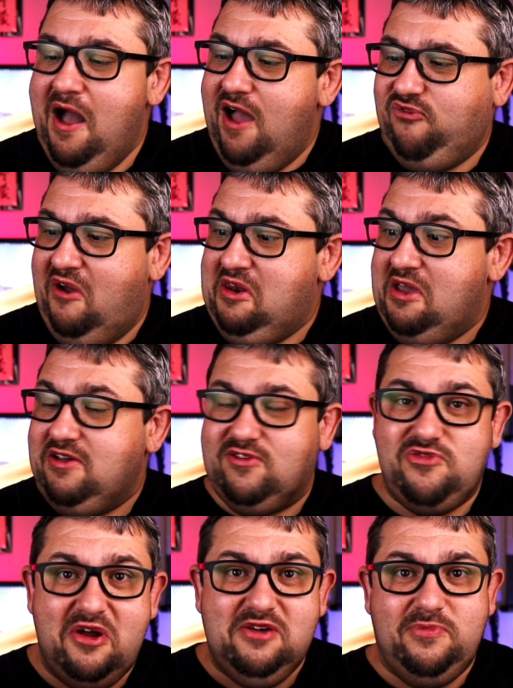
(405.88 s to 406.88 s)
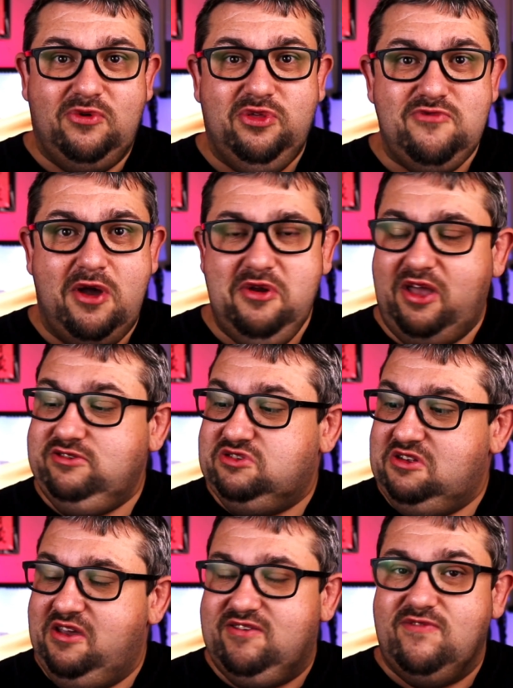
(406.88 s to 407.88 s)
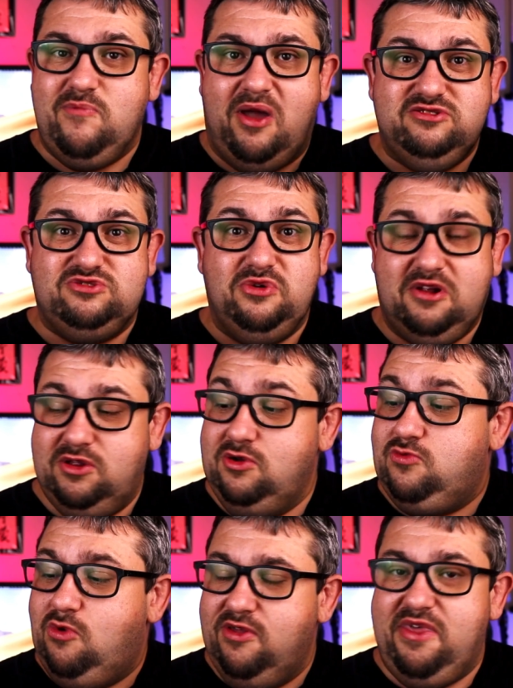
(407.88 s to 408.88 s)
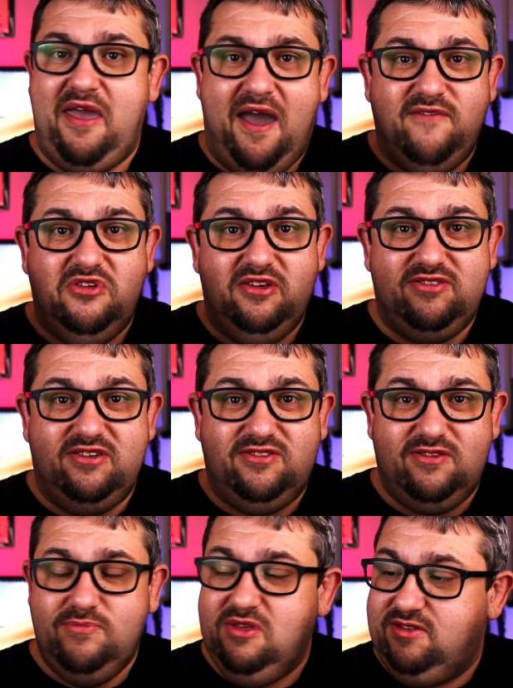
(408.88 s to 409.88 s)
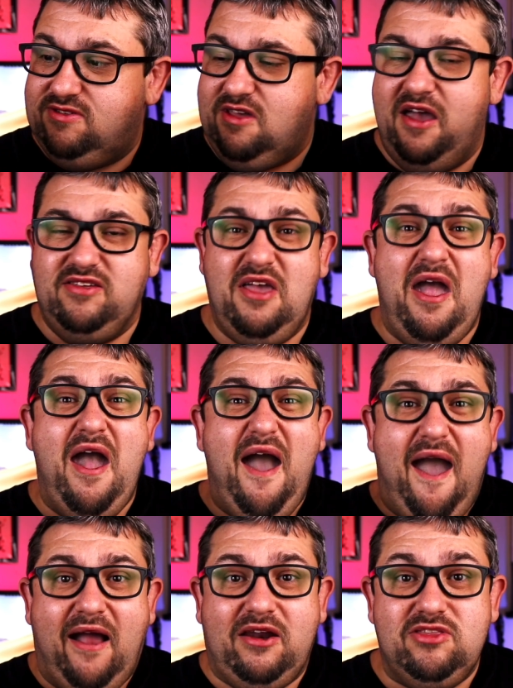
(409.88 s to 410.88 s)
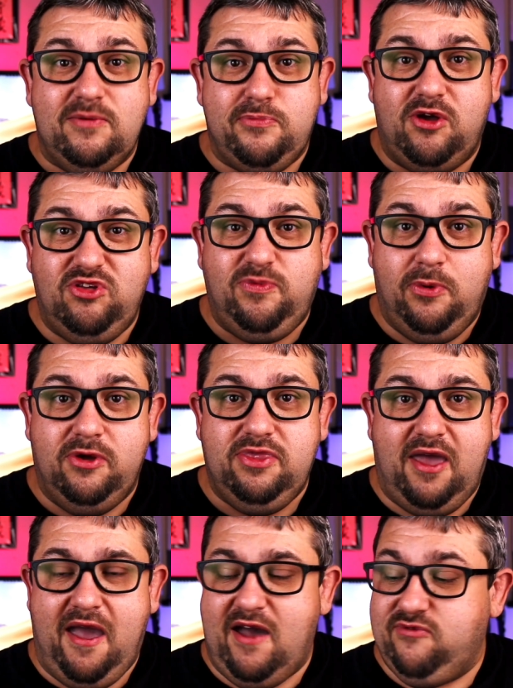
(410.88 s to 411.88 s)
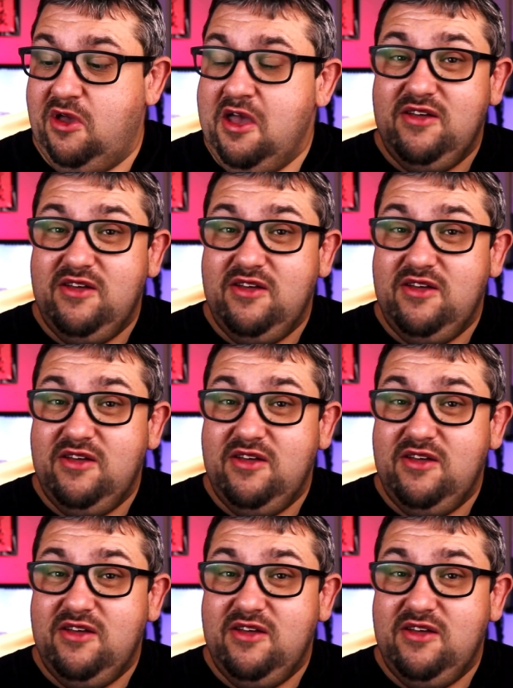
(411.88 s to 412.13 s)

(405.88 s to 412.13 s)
I find it incredible that Rode engineers have managed to include what they have in a system this size and at the price point they have.